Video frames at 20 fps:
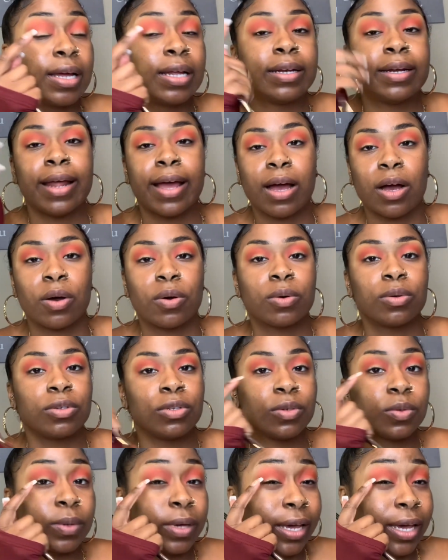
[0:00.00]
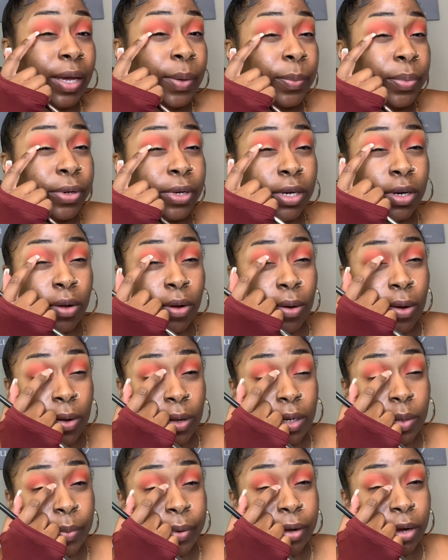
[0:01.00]
Now, you can put it
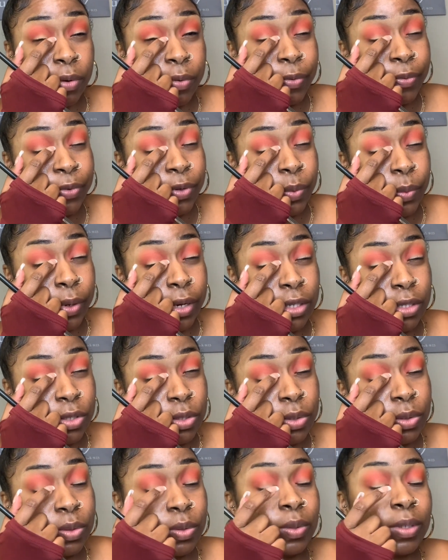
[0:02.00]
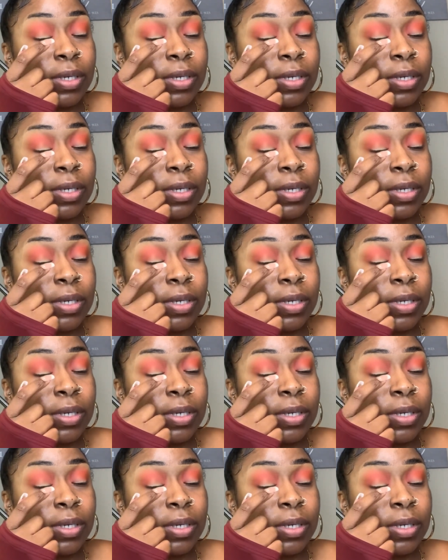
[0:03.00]
all the way over if you want to.